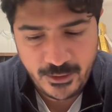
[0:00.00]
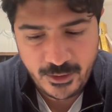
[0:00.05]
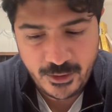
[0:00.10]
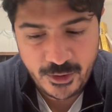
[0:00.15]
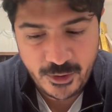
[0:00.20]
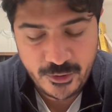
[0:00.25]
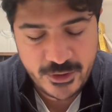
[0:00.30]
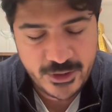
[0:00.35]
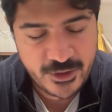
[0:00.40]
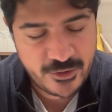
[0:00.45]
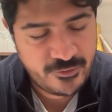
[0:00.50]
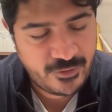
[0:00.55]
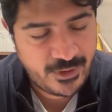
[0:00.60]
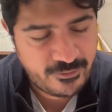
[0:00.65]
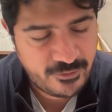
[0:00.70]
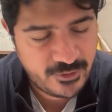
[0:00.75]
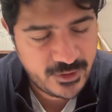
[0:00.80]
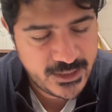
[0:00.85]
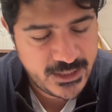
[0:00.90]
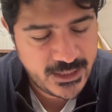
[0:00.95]
use as
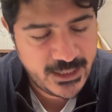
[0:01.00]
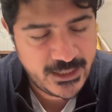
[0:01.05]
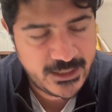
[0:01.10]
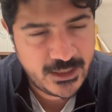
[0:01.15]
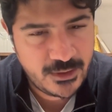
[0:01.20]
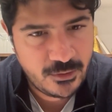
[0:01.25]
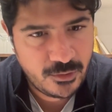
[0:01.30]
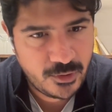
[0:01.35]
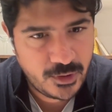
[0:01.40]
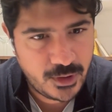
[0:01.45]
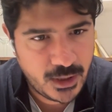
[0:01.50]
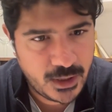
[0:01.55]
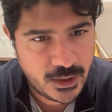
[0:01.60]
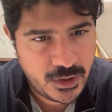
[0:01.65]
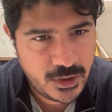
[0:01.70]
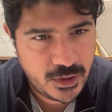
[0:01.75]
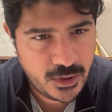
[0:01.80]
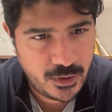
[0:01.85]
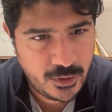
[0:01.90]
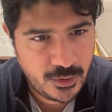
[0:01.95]
references in order
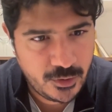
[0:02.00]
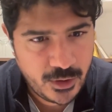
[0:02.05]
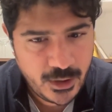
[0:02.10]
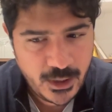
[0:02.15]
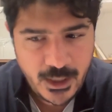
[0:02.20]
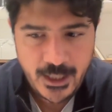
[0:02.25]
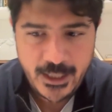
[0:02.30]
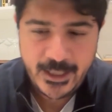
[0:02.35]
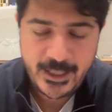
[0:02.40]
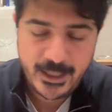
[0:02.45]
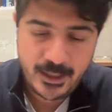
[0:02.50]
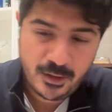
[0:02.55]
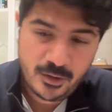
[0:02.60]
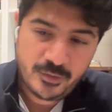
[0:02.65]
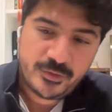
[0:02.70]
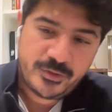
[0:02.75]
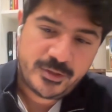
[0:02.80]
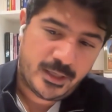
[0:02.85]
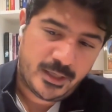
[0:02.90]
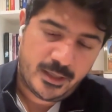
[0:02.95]
to get
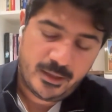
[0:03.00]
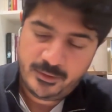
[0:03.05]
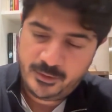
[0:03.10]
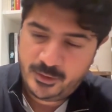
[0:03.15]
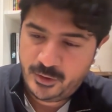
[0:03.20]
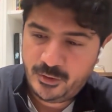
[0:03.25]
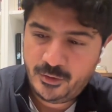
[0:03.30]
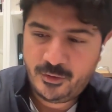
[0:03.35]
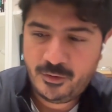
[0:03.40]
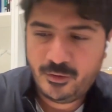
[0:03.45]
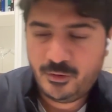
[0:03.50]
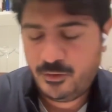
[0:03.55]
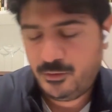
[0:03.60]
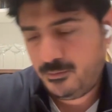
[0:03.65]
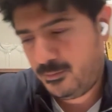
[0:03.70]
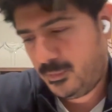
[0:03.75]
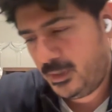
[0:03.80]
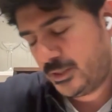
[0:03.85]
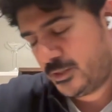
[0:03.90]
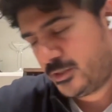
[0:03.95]
onto Google,
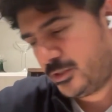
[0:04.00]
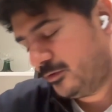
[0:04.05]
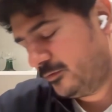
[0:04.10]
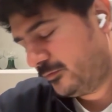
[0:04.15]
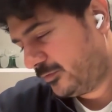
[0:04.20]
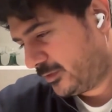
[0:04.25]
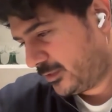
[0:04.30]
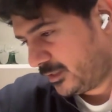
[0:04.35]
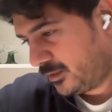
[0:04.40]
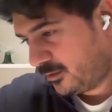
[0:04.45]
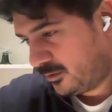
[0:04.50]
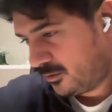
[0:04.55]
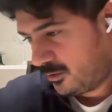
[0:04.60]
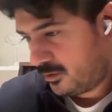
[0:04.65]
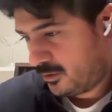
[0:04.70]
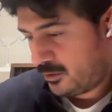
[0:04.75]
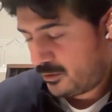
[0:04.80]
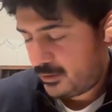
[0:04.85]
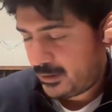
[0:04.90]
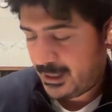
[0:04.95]
Microsoft,
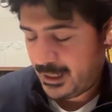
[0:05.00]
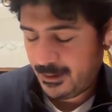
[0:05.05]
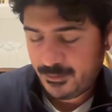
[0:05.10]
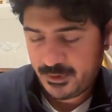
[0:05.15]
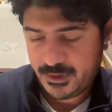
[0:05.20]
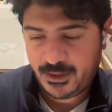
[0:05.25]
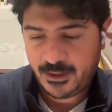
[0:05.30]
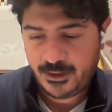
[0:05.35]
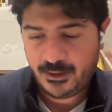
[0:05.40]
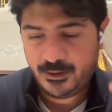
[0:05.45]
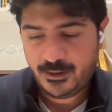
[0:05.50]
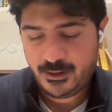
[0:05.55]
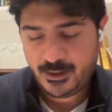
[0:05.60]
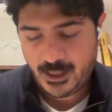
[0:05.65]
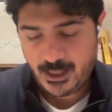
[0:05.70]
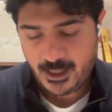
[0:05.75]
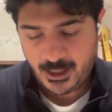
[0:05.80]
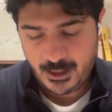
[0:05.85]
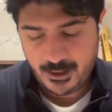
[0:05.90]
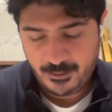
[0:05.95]
or Amazon
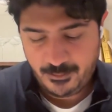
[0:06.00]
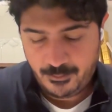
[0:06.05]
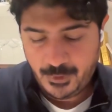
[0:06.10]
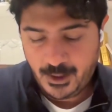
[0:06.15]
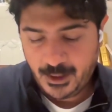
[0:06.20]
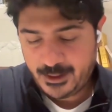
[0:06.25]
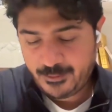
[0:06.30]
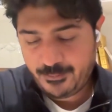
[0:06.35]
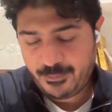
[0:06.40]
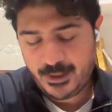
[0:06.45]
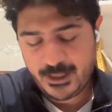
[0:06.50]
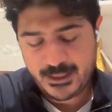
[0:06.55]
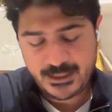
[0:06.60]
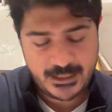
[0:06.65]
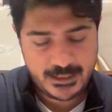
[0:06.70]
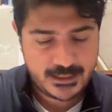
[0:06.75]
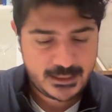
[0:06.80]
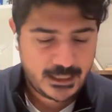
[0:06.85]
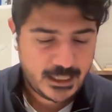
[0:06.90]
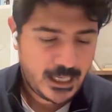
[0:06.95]

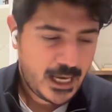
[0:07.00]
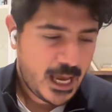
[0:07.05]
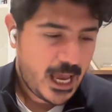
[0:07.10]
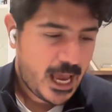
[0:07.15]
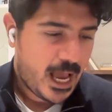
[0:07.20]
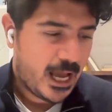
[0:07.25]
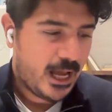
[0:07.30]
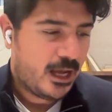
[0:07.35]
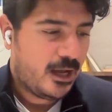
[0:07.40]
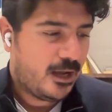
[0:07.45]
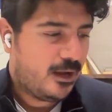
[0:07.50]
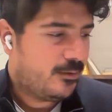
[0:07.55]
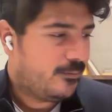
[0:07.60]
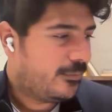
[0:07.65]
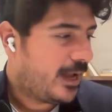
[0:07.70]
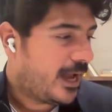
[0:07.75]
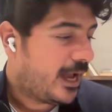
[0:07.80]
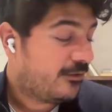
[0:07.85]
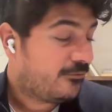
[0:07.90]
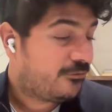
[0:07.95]
marketplaces.
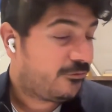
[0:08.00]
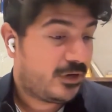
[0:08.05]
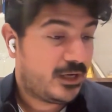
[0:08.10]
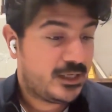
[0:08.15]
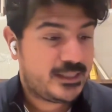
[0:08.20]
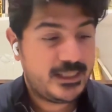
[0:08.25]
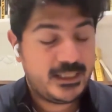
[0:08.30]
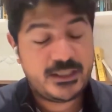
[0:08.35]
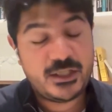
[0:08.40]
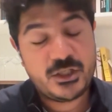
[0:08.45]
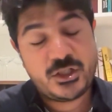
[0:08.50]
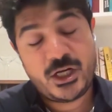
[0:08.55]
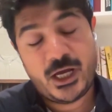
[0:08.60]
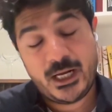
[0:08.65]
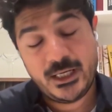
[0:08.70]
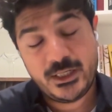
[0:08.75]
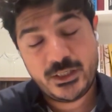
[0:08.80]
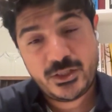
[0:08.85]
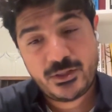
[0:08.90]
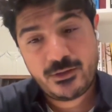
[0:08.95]
And for us, that's a
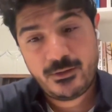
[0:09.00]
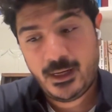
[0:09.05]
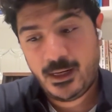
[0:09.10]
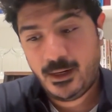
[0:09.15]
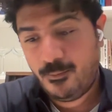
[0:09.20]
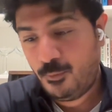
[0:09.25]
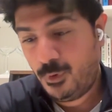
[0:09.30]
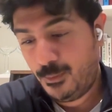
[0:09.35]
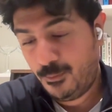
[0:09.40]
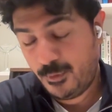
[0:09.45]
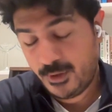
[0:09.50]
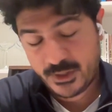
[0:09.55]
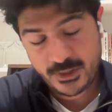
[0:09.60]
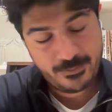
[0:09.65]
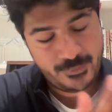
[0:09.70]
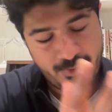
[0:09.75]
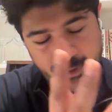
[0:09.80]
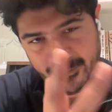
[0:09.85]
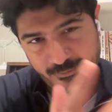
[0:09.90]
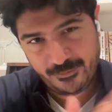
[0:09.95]
challenge, one which
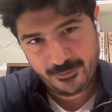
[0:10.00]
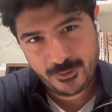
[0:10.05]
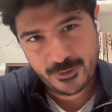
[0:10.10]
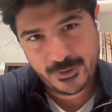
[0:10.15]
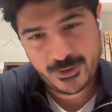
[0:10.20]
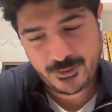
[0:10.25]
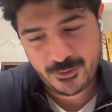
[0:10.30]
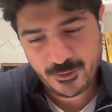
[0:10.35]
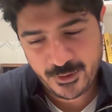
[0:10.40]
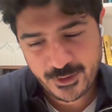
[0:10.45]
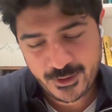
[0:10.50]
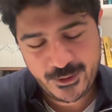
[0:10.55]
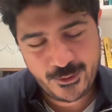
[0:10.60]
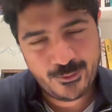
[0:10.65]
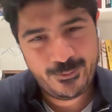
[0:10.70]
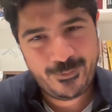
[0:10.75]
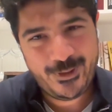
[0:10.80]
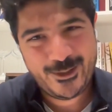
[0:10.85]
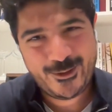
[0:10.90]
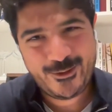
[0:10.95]
I'm looking forward to talking to
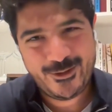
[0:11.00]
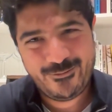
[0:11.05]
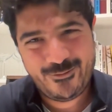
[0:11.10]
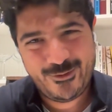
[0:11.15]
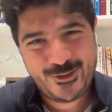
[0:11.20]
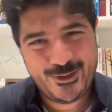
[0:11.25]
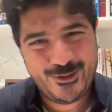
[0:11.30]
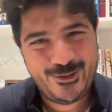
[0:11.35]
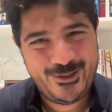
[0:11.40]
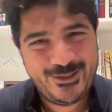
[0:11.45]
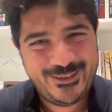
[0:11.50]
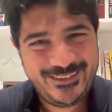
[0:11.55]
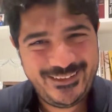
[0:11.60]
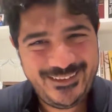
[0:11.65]
with Patrick for sure.